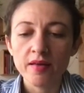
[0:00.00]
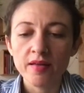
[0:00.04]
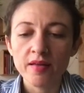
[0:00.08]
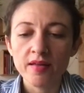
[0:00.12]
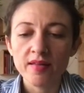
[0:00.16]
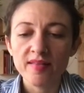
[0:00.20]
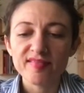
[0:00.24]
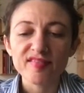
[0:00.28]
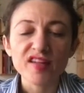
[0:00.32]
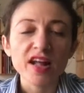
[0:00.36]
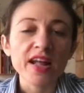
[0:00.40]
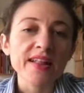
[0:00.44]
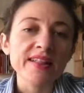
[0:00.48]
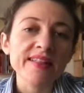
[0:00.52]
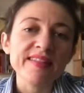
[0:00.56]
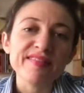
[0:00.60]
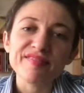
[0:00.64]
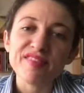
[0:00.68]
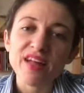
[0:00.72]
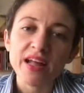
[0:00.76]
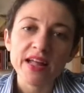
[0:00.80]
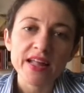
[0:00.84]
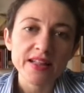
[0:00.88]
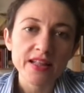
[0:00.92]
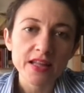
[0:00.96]
So I
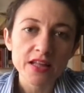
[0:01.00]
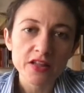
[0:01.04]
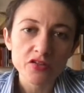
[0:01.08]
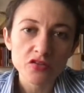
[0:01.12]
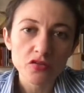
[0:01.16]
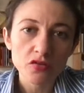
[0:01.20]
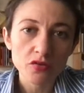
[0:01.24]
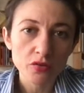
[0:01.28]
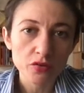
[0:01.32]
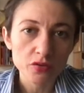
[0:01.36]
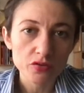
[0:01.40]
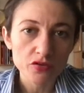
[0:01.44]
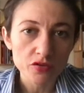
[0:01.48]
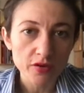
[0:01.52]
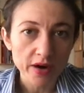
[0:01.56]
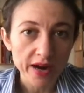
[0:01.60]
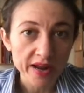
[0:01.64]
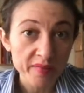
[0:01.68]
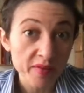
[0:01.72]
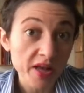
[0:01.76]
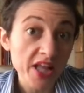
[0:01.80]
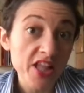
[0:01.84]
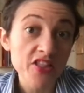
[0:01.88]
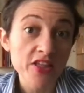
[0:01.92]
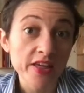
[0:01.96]
decided to try
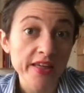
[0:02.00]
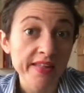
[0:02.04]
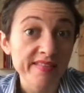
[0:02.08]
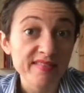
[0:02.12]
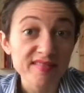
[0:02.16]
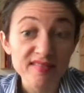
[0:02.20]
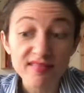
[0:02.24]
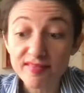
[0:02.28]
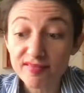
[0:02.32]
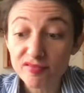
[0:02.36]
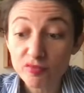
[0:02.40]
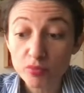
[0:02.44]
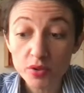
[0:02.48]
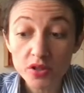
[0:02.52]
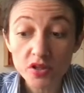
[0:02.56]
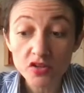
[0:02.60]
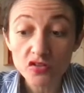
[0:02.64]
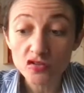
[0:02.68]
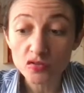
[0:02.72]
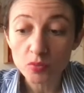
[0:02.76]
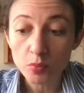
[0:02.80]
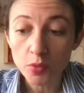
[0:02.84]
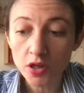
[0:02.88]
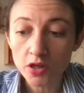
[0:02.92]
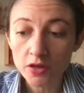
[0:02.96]
my chances with a
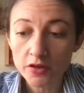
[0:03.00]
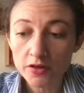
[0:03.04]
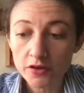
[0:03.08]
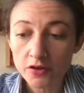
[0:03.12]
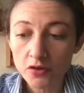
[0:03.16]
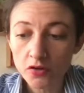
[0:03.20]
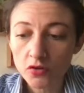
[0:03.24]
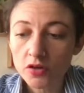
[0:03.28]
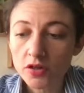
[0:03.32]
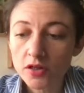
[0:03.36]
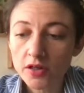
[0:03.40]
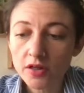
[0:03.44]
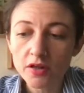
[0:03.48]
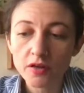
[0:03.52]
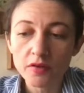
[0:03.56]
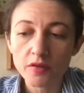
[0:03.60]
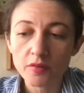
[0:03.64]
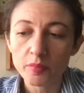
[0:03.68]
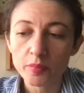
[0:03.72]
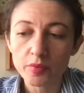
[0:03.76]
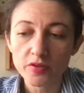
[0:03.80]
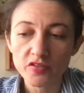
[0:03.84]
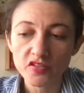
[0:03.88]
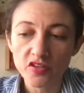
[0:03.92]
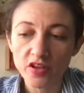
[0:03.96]
smaller hook
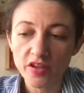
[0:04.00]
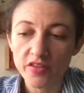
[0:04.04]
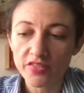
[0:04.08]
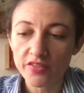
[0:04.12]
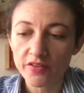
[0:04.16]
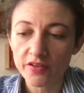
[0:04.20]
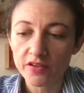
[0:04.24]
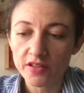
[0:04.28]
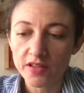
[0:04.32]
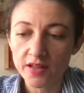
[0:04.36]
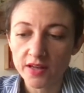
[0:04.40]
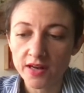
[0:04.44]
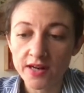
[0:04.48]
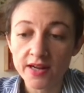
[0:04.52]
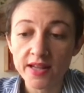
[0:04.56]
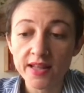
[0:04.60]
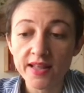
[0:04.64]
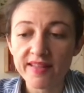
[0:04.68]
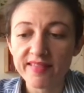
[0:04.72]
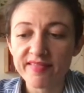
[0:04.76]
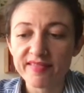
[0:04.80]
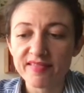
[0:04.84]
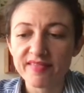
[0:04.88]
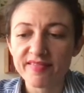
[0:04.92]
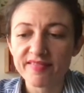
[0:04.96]
because I thought in any
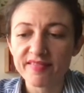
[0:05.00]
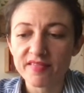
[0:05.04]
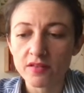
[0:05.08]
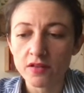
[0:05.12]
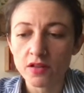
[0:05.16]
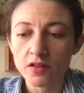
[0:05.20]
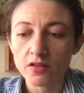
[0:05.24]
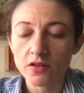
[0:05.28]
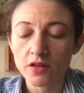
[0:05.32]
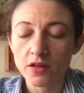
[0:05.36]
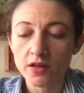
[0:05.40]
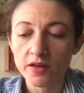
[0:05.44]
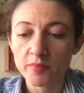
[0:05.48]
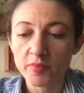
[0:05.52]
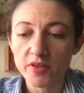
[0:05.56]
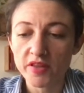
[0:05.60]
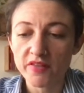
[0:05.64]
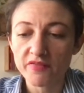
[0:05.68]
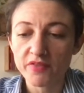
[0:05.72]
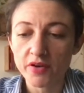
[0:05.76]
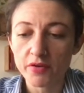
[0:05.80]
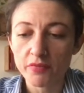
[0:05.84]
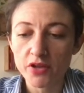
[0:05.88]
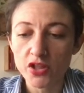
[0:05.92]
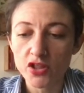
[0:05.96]
case it's not going to be
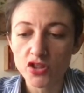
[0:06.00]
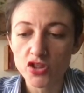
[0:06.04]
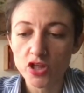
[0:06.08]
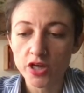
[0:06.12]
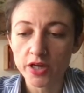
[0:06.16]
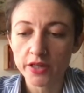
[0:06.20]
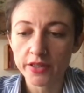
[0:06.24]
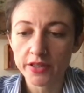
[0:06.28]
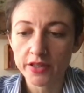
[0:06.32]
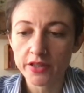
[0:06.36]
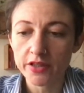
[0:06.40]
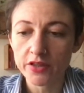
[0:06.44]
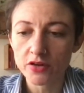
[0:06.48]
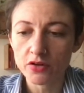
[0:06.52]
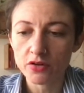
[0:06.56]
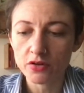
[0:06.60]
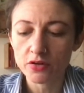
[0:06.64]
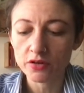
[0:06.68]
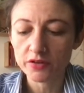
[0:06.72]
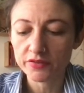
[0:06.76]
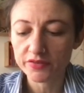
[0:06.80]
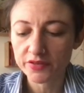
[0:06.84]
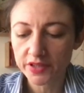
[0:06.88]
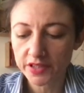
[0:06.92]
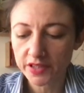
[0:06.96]
very chunky all
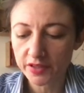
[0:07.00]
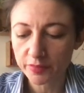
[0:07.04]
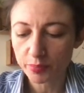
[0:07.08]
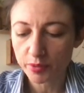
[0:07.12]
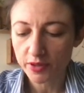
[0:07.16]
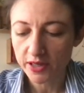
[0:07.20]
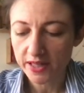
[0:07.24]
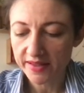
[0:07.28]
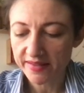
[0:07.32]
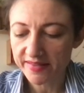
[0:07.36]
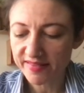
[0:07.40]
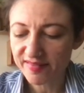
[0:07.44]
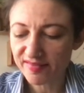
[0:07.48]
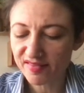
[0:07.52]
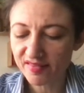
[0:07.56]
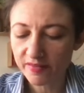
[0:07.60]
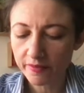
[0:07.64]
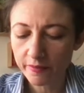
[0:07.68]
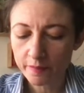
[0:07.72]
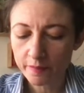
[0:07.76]
over the place.